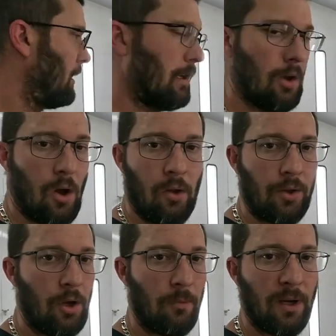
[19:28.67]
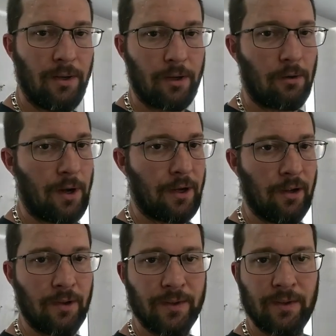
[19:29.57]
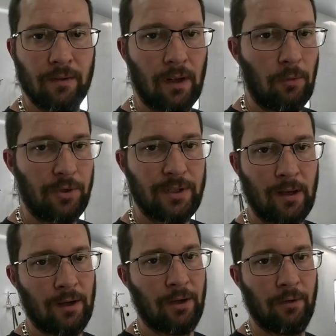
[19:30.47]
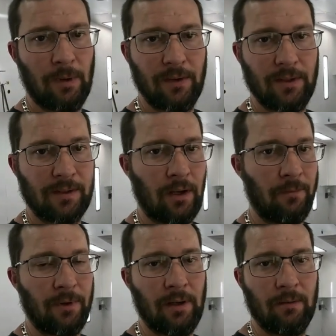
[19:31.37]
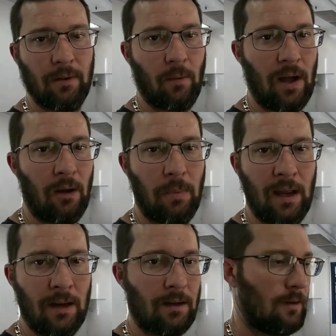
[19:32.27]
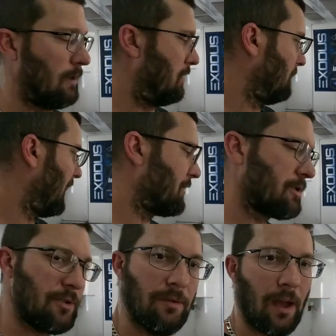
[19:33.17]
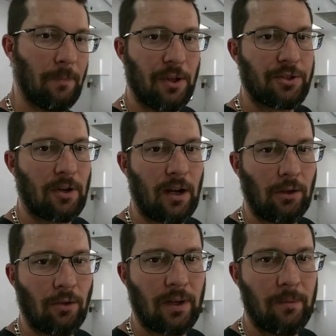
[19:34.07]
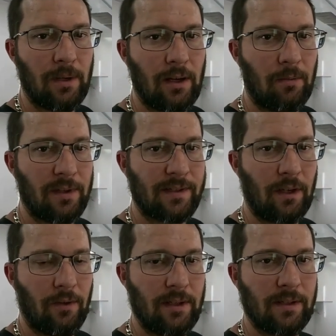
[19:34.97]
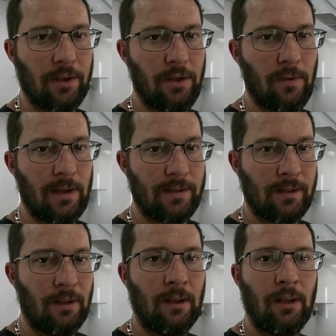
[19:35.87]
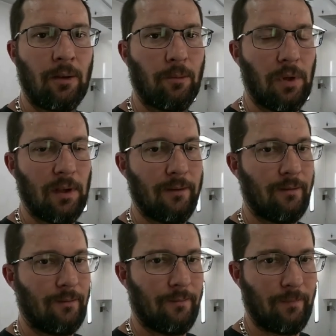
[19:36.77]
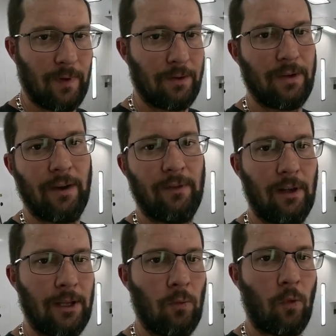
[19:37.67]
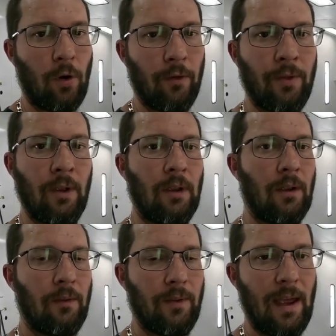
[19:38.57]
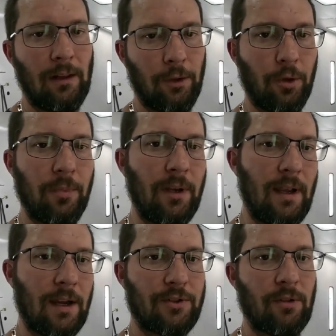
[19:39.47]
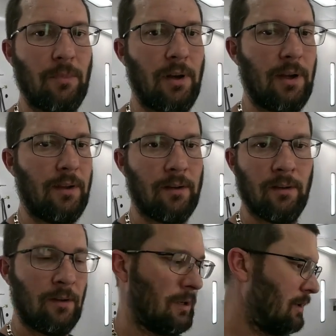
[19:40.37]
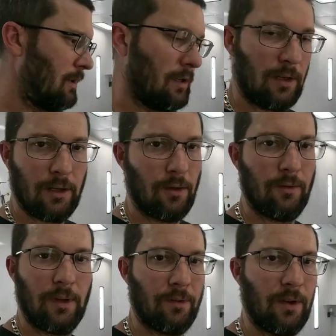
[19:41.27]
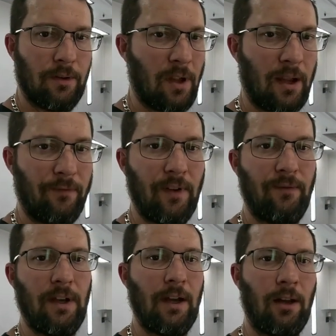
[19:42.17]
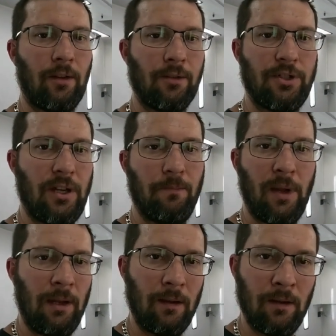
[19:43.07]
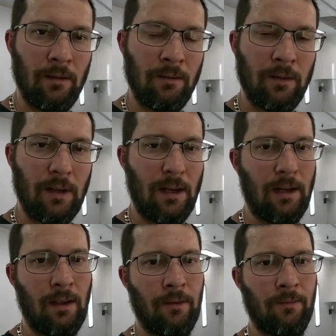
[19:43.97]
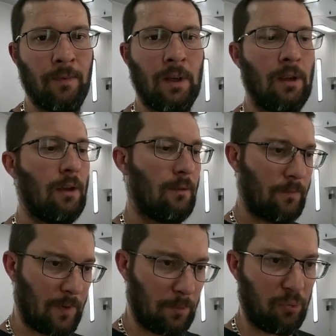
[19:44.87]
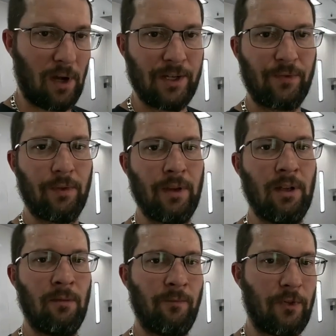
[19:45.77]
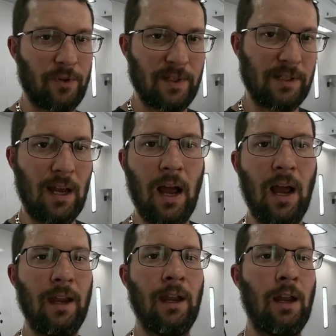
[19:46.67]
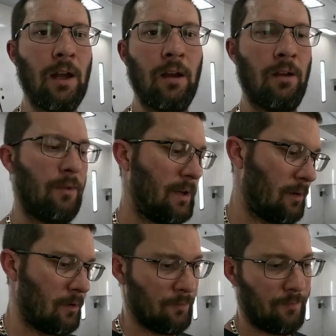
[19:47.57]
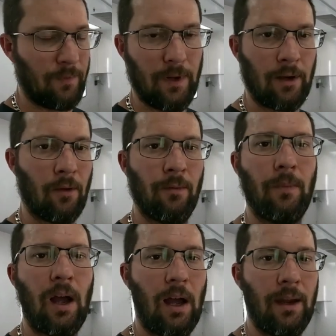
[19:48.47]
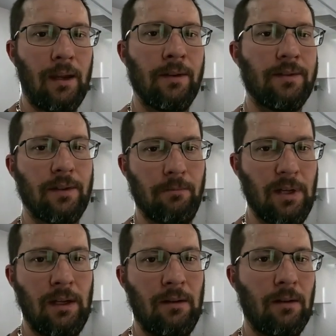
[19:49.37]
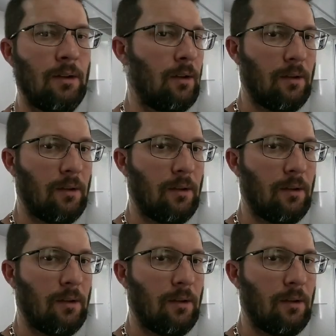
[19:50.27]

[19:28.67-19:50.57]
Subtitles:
you know, all in all, man, they're great guns. I wish I'd have known about this company a while back. I'm not sure how long they've been able to sell these in the US, but they're definitely worth that little bit of extra money. They're not a $50 cheap paint gun, and the price for them versus a high-end gun, they're high-end to me.